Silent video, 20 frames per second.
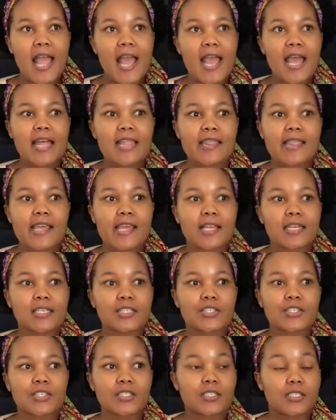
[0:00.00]
And then
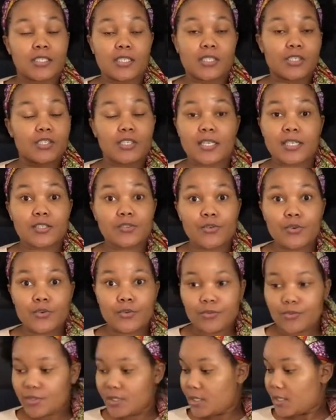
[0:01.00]
she doesn't
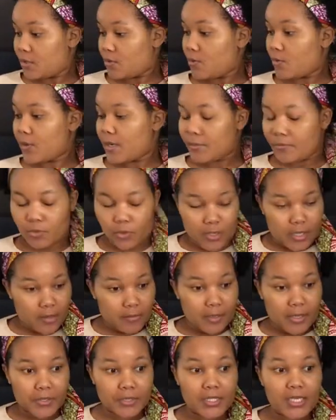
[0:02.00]
know. She doesn't know what I'm talking
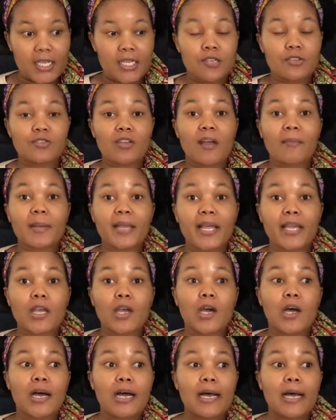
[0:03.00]
about. So I'm like,